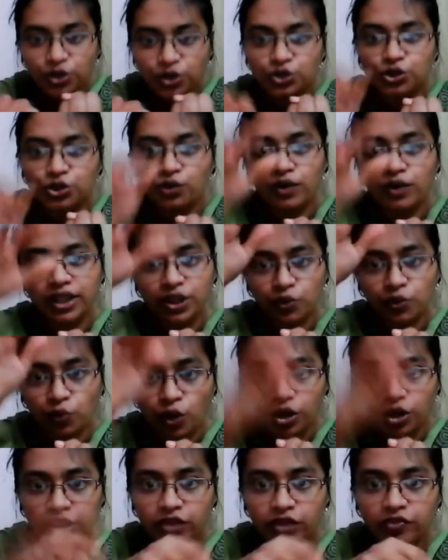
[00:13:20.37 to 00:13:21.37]
So when the
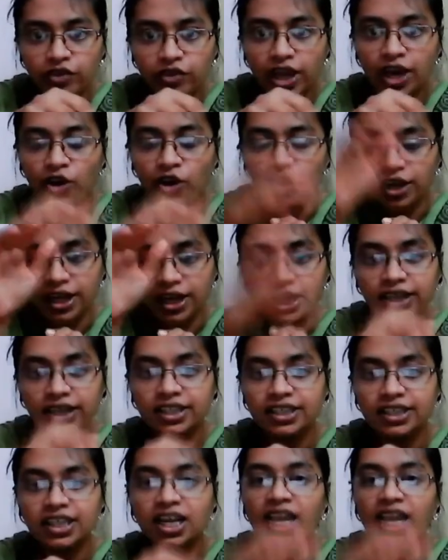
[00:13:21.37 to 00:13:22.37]
water fell on
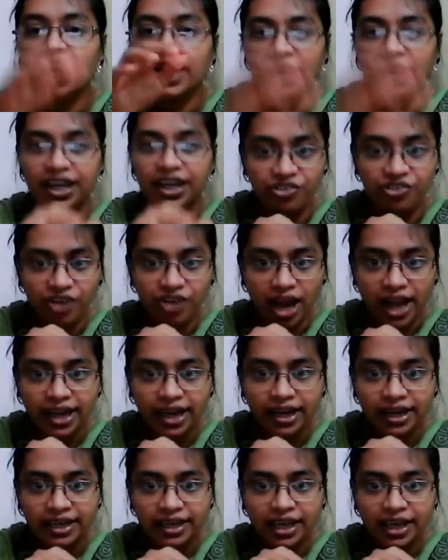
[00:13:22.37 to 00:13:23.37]
it, it
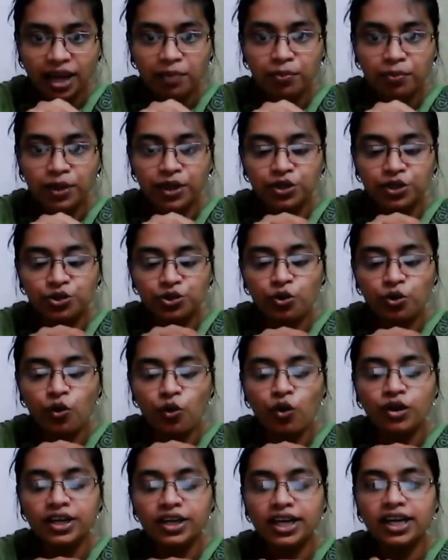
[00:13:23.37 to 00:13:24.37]
drank it up, it
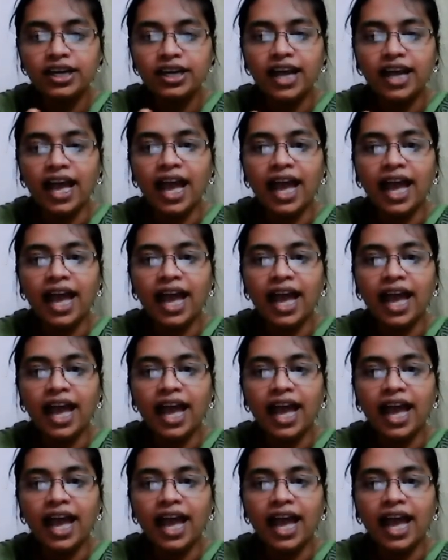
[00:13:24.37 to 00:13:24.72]
soaked it,